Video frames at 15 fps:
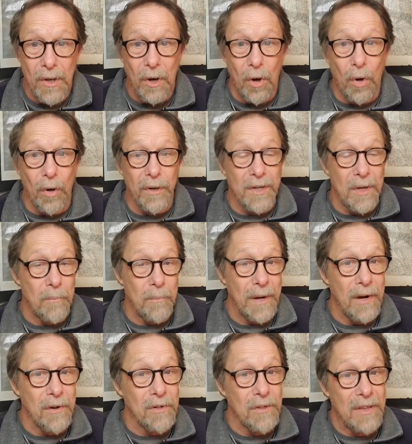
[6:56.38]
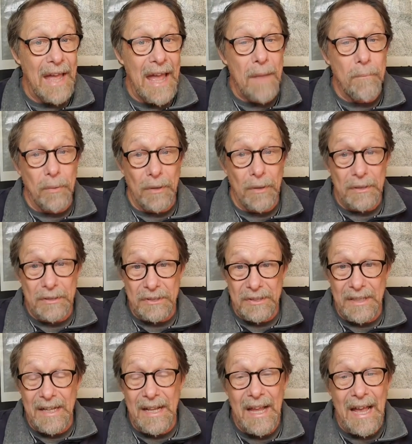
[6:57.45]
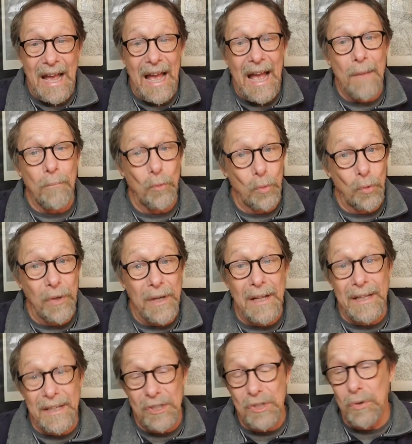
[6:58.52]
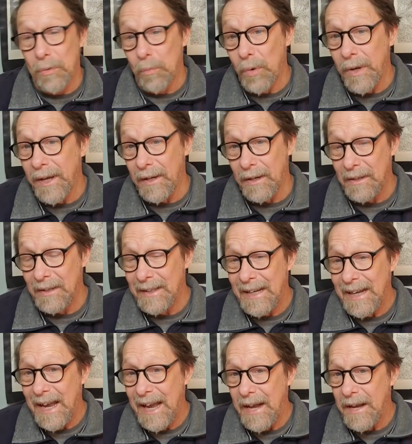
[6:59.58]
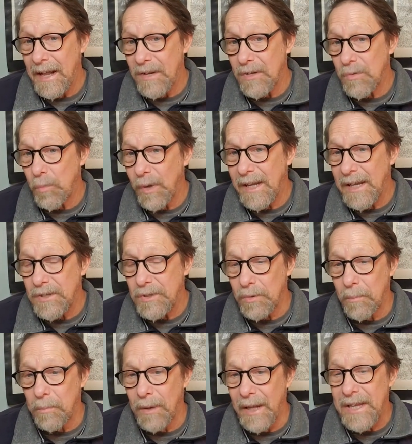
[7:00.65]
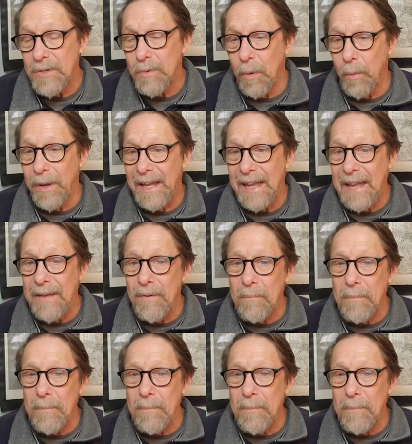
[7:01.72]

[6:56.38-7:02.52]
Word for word: Or compared to that person, I'm really doing well. And, and we get to a place where we even